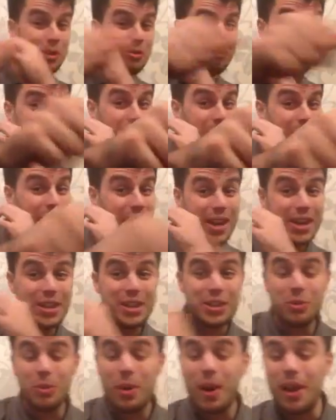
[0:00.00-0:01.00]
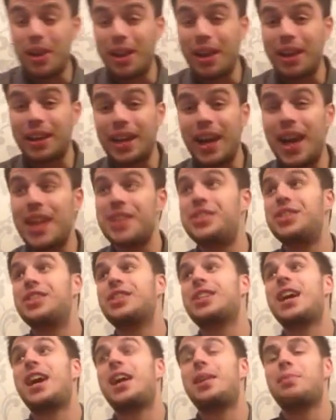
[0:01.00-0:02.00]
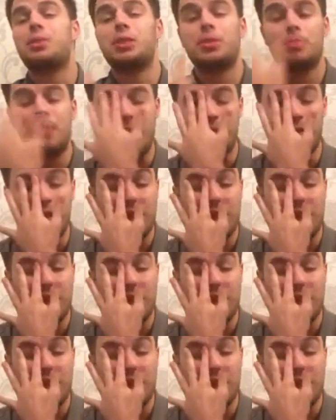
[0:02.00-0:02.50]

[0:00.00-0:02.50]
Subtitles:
a right hand as well and catches Callum Smith,